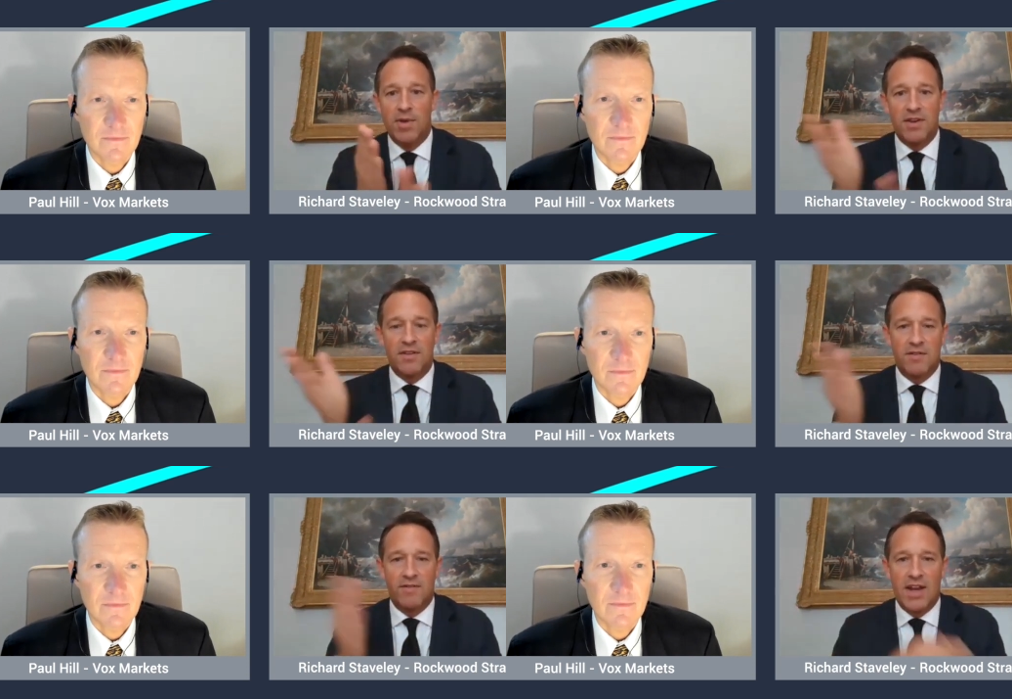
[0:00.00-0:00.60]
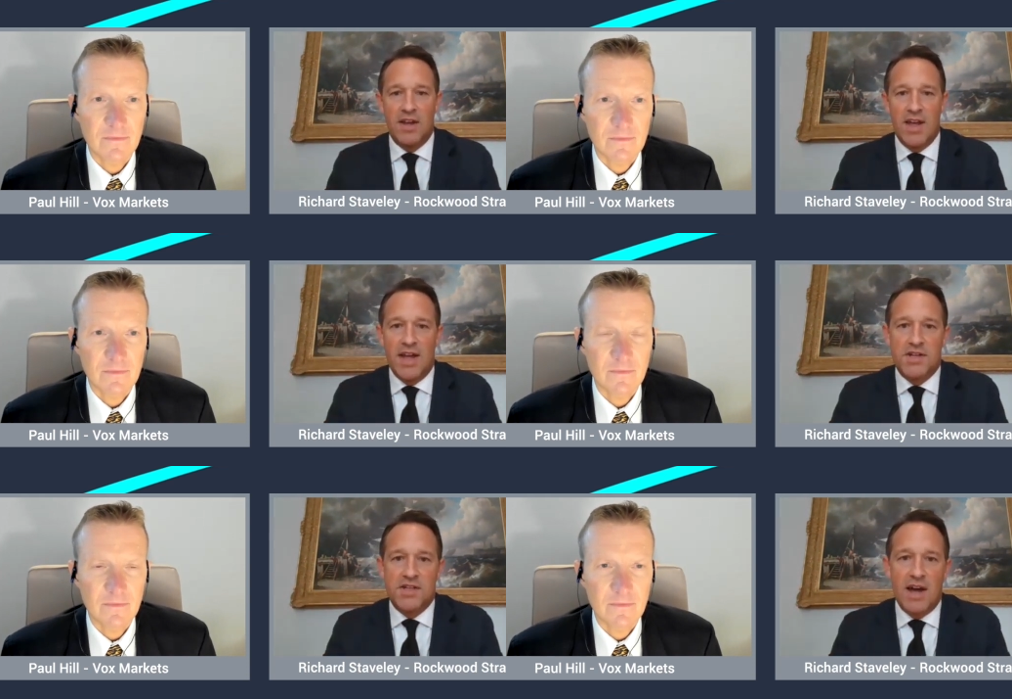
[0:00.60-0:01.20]
Speaker 1: and sort of
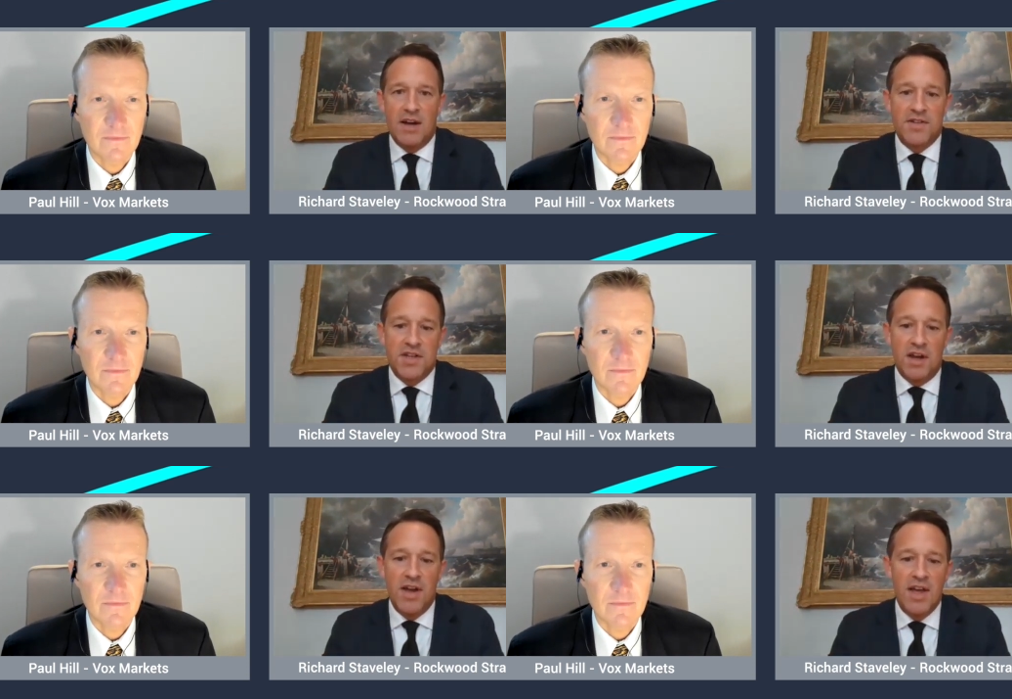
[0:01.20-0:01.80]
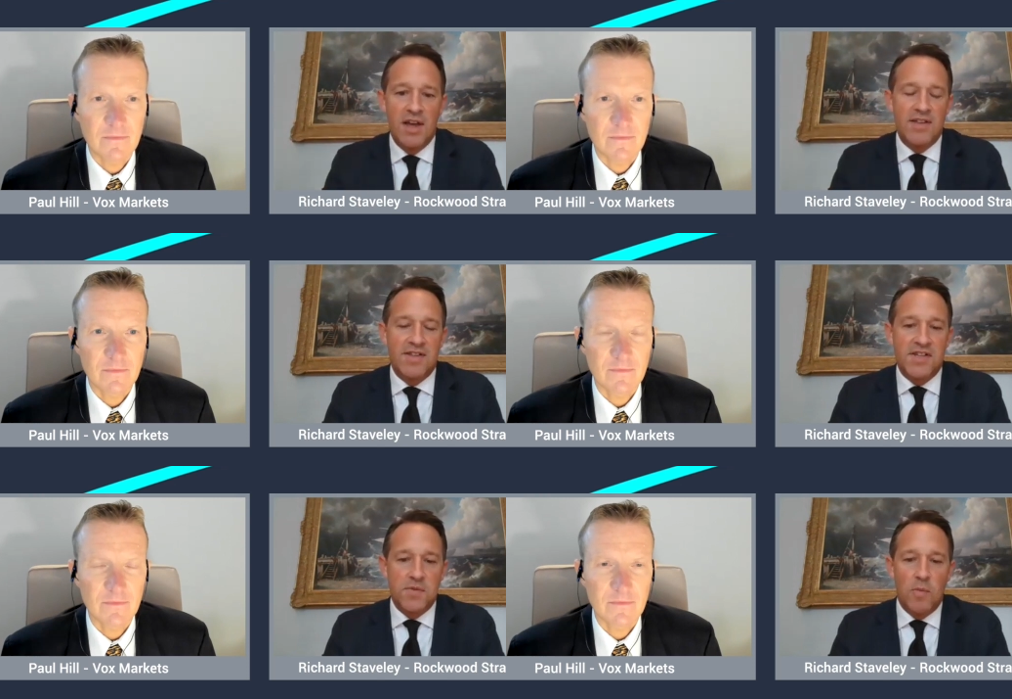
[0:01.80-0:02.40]
hedged out. So this
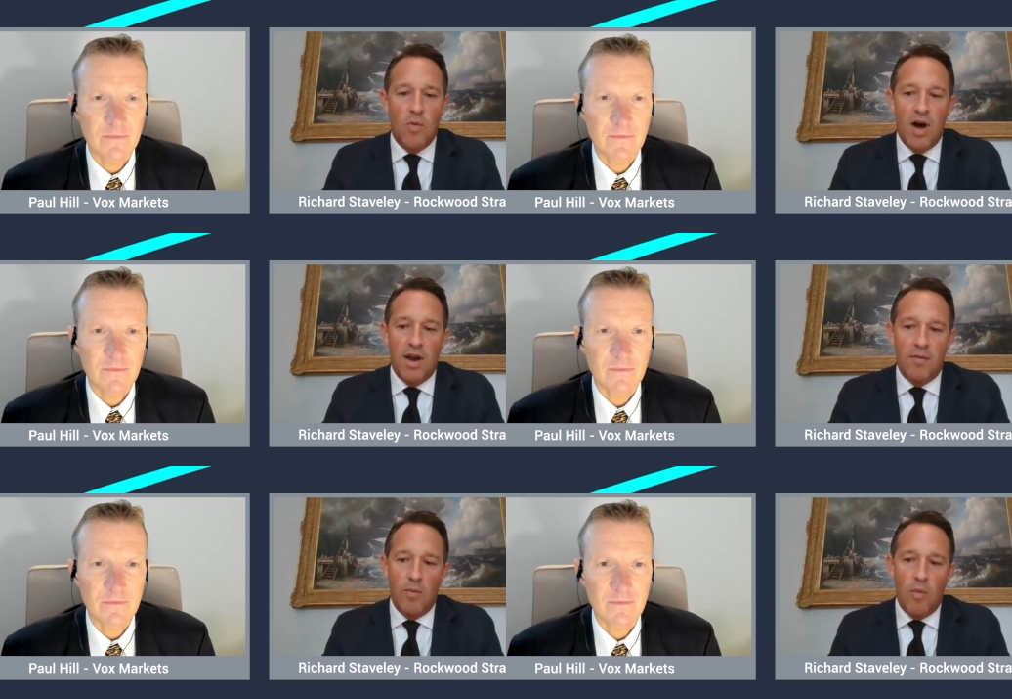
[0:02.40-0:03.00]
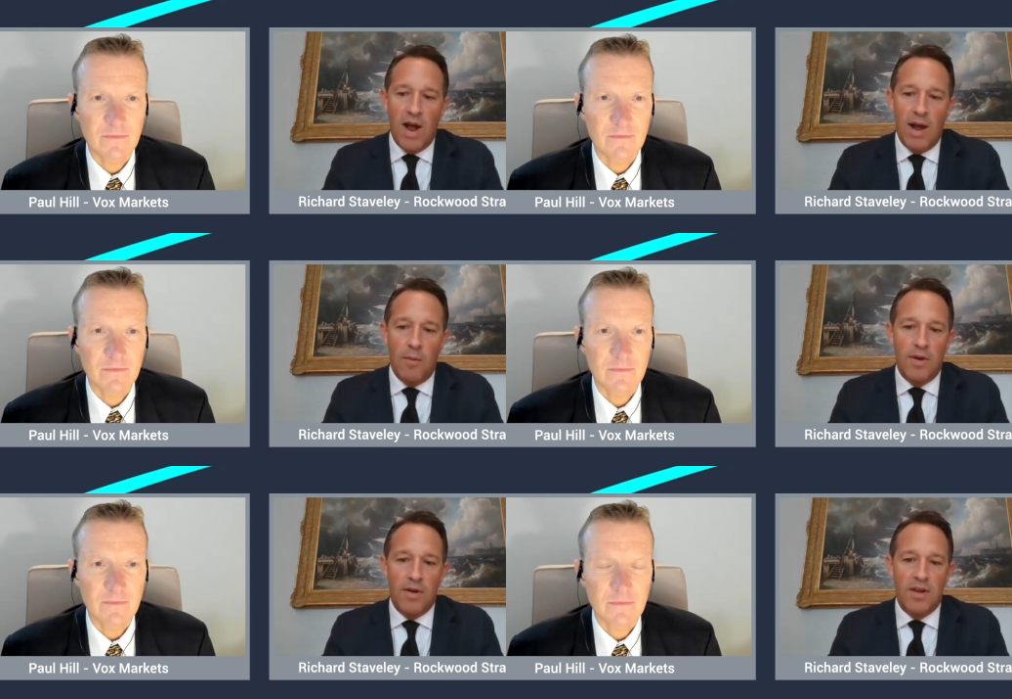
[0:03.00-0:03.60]
isn't one where
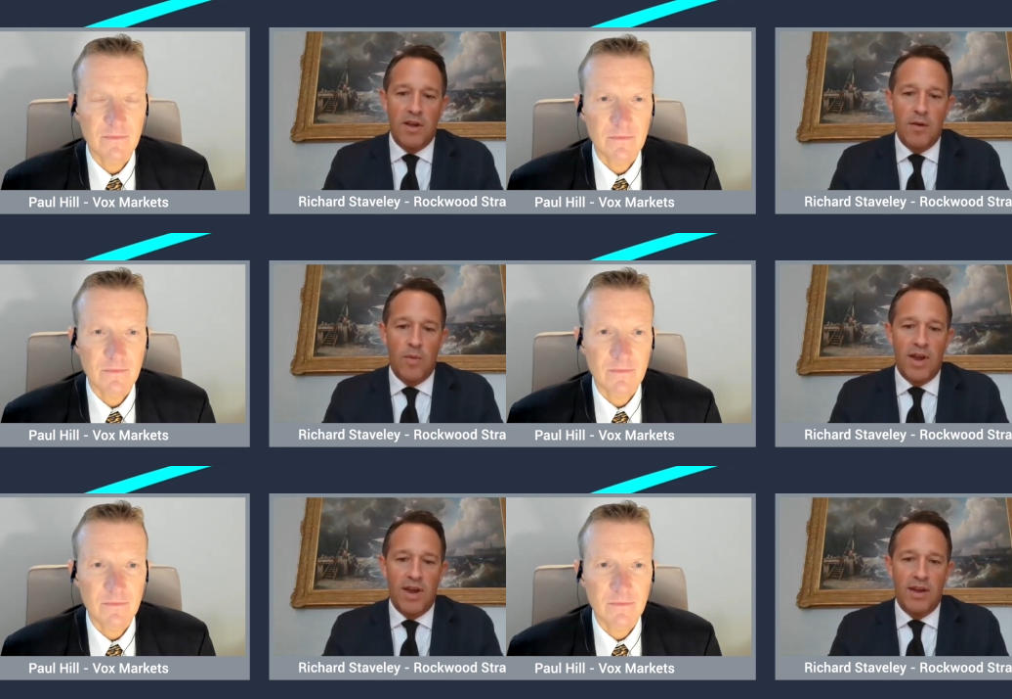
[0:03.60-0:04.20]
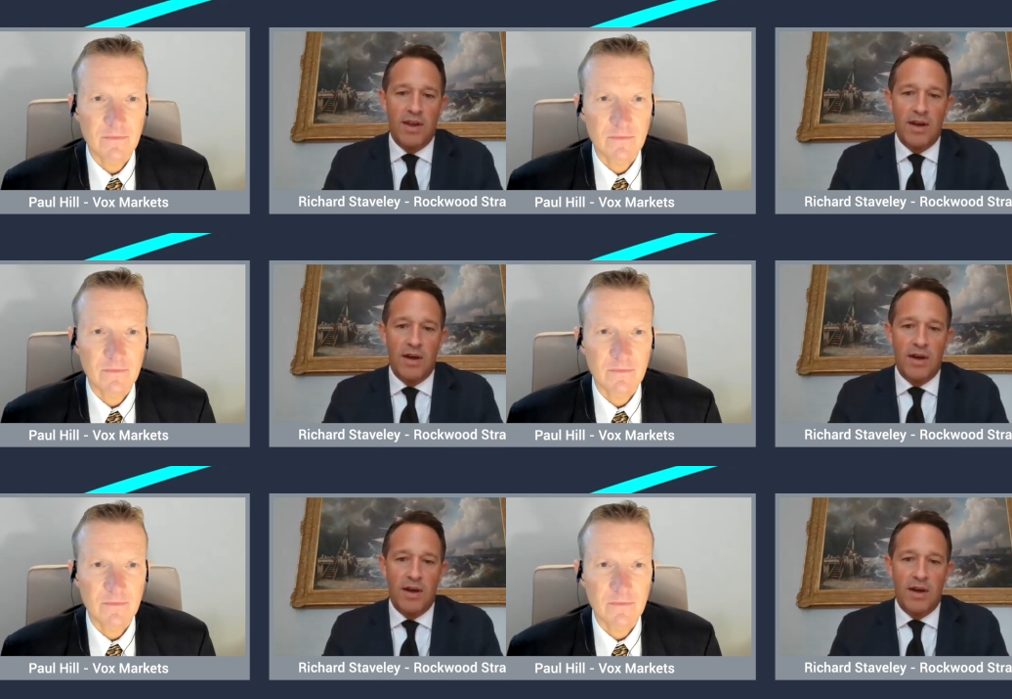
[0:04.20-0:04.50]
we're